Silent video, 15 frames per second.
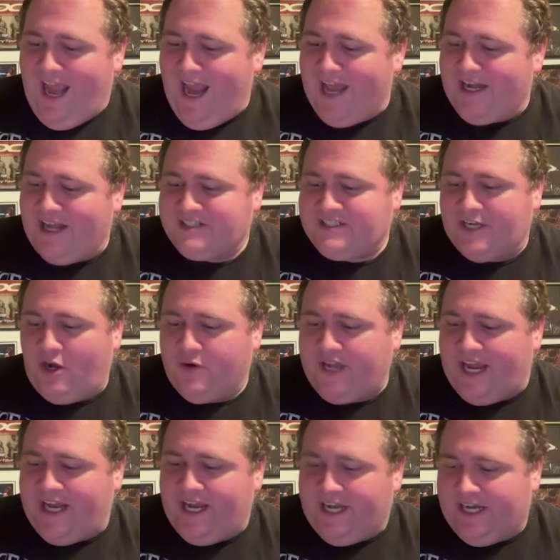And I said,
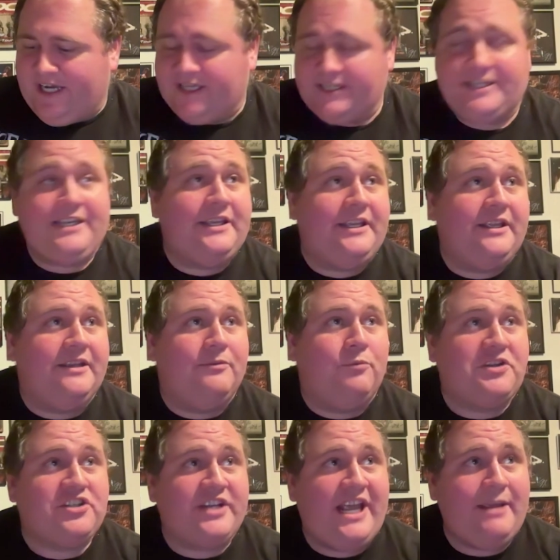okay,
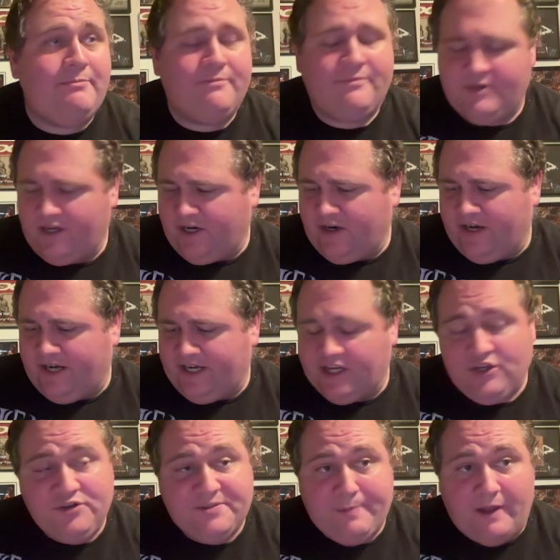what's your name? All right,
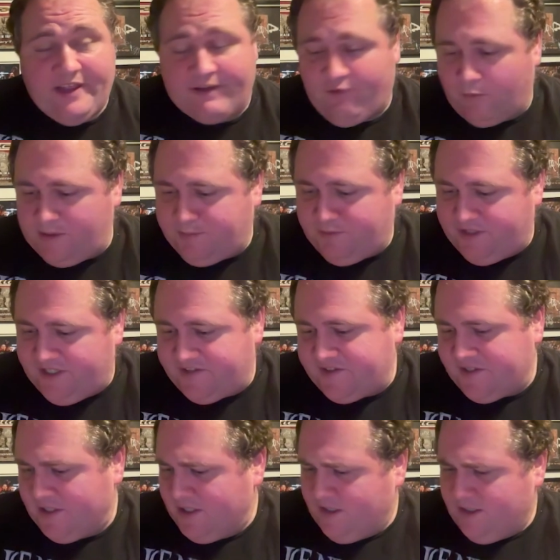can you spell that for me,
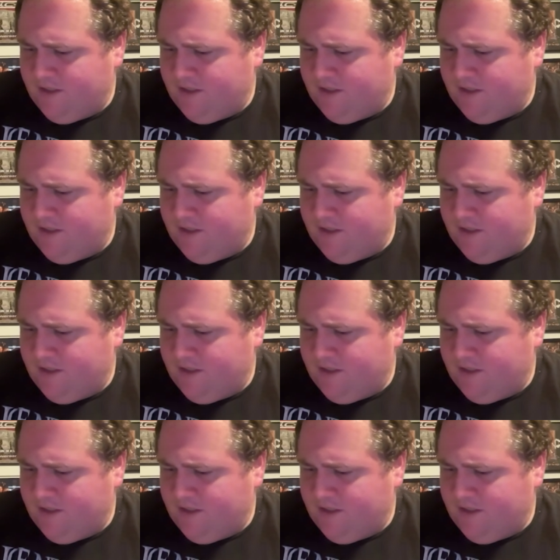please?